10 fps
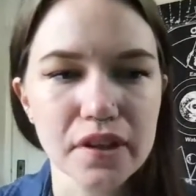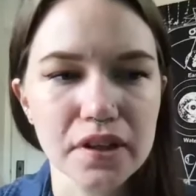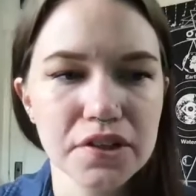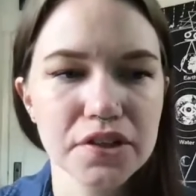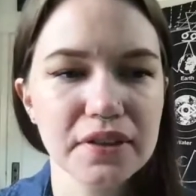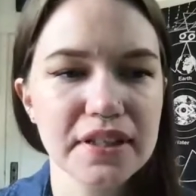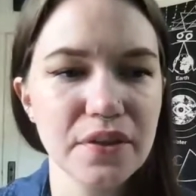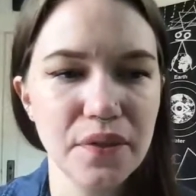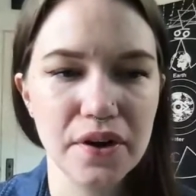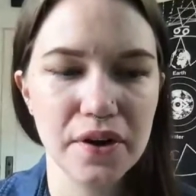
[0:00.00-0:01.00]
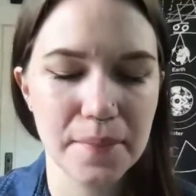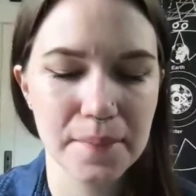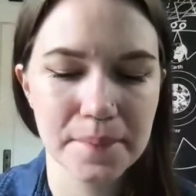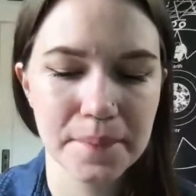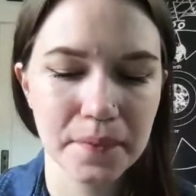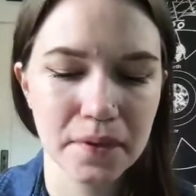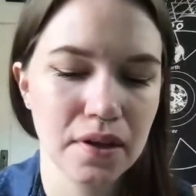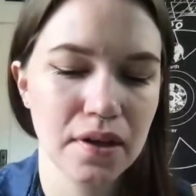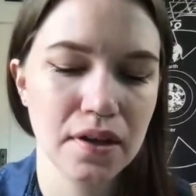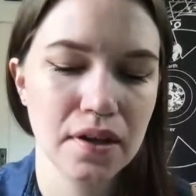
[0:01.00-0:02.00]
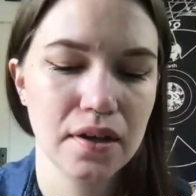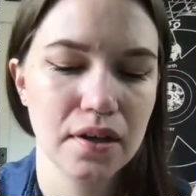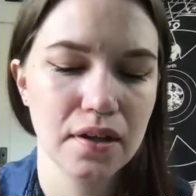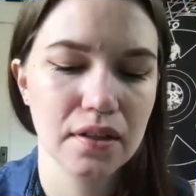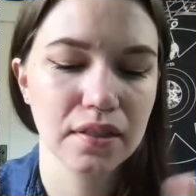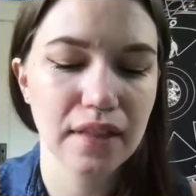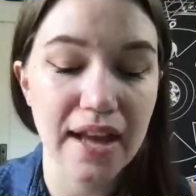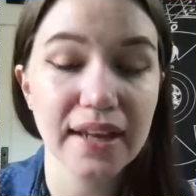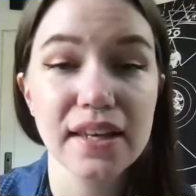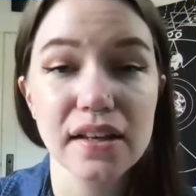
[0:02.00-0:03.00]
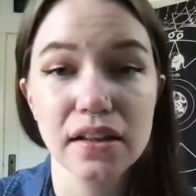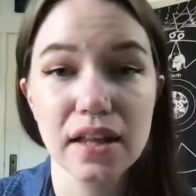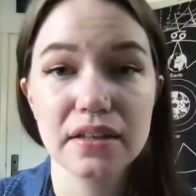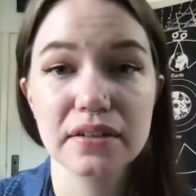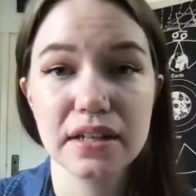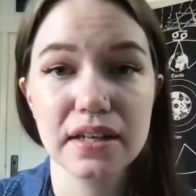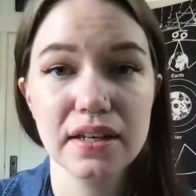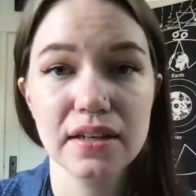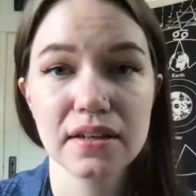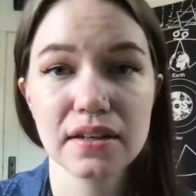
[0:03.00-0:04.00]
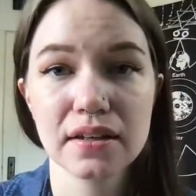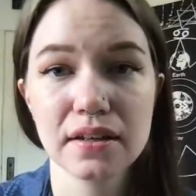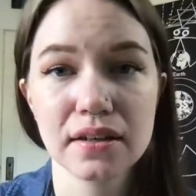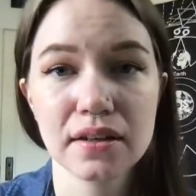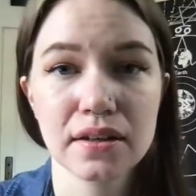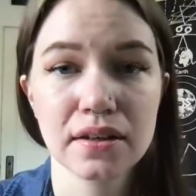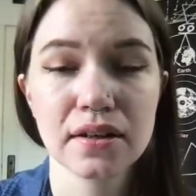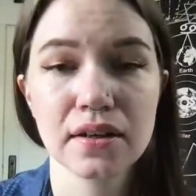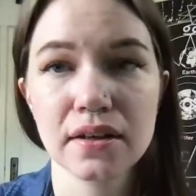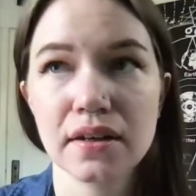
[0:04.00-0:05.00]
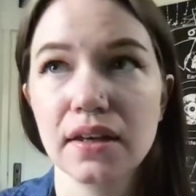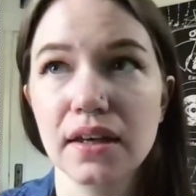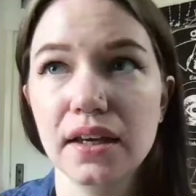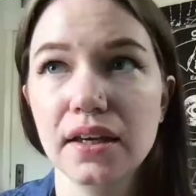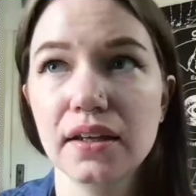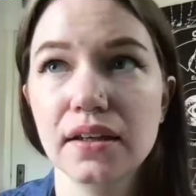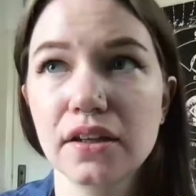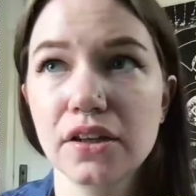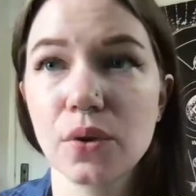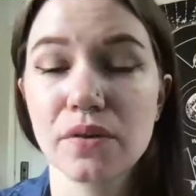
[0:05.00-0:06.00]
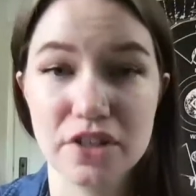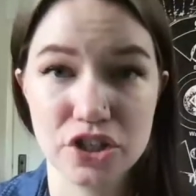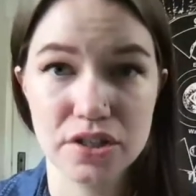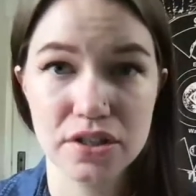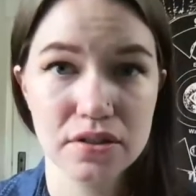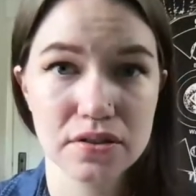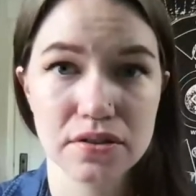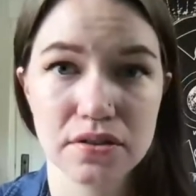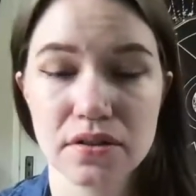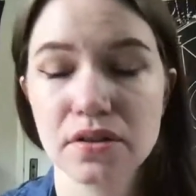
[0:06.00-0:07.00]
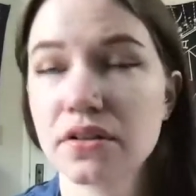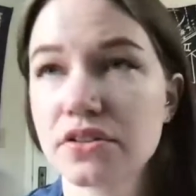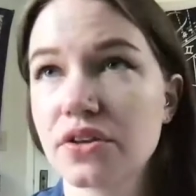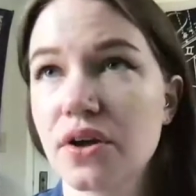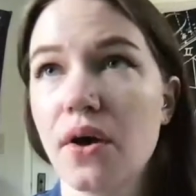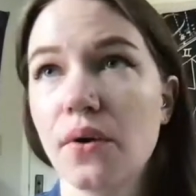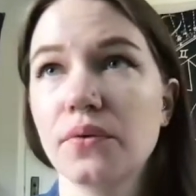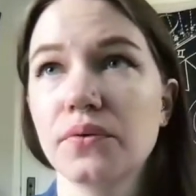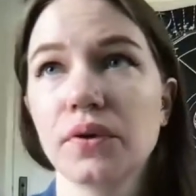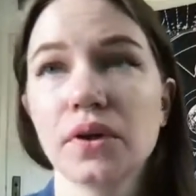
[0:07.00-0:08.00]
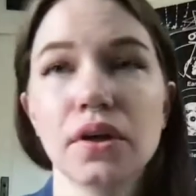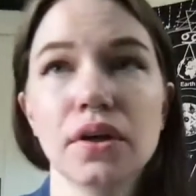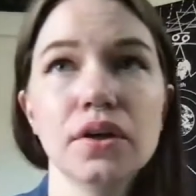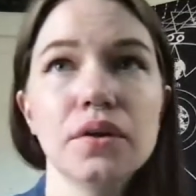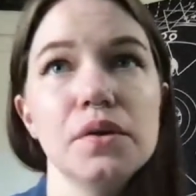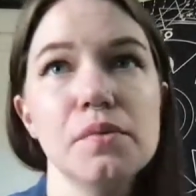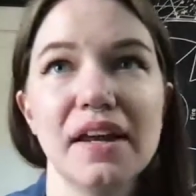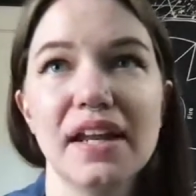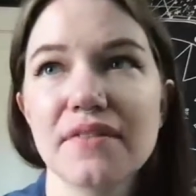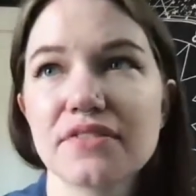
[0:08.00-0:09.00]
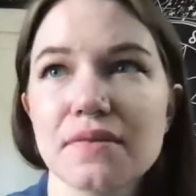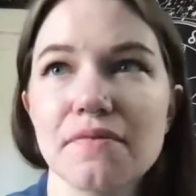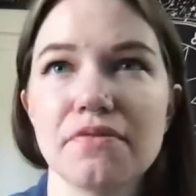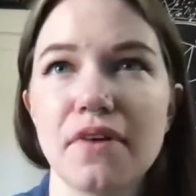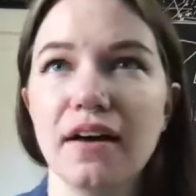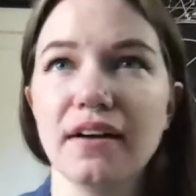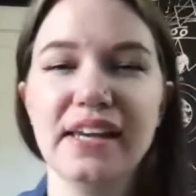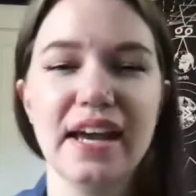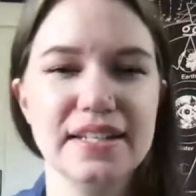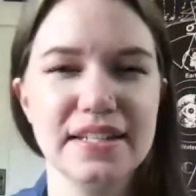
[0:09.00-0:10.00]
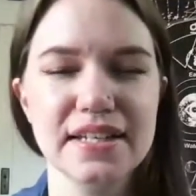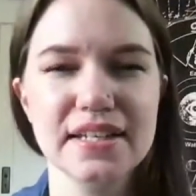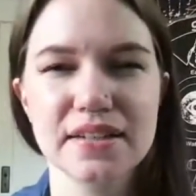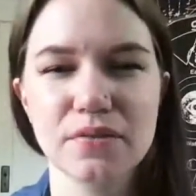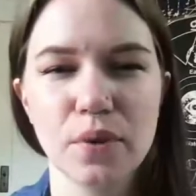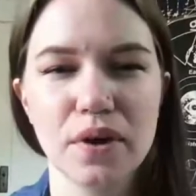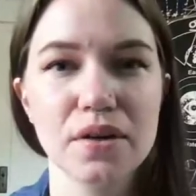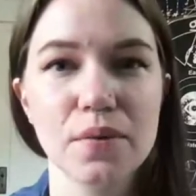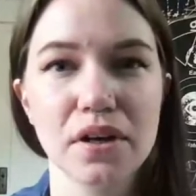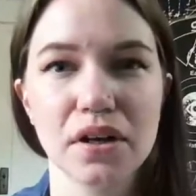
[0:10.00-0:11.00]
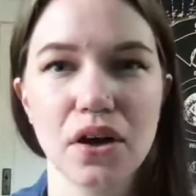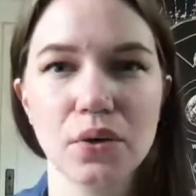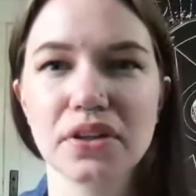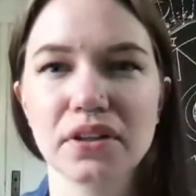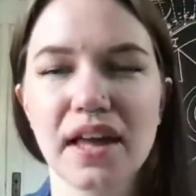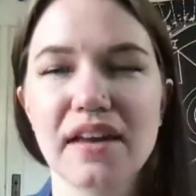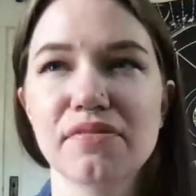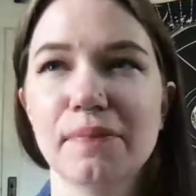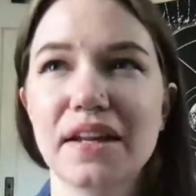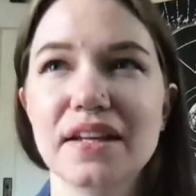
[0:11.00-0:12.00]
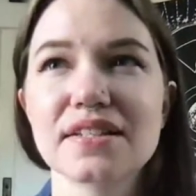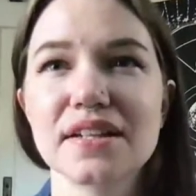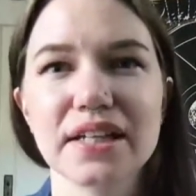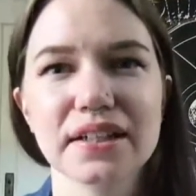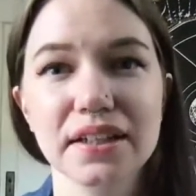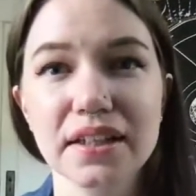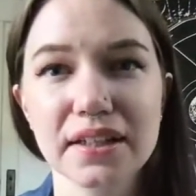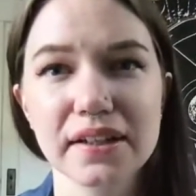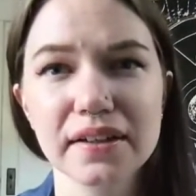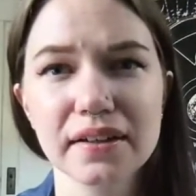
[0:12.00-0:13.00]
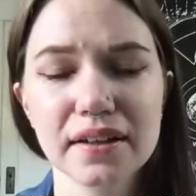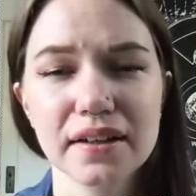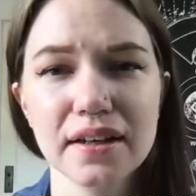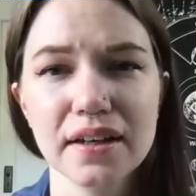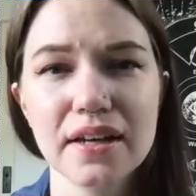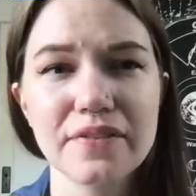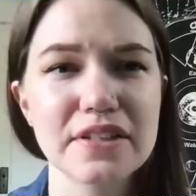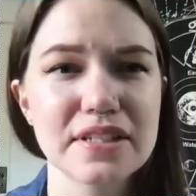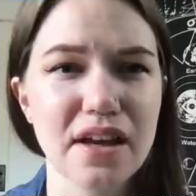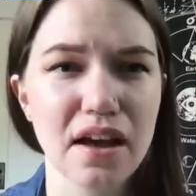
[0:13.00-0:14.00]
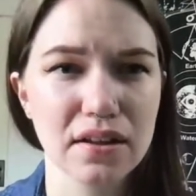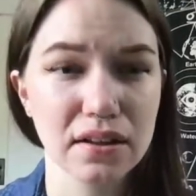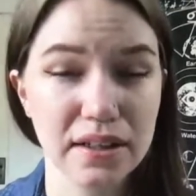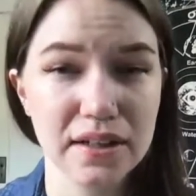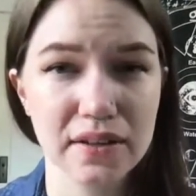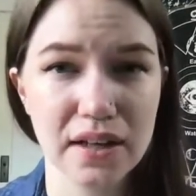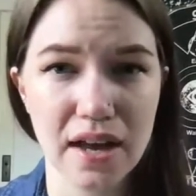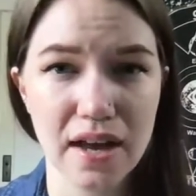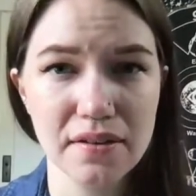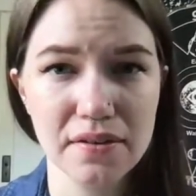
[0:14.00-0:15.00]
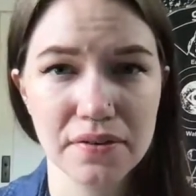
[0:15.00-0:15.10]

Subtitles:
You're either lacking clarity in your vision. So you might have some foggy ideas of where you want to go in your life, but it's not clear. If it's not clear enough,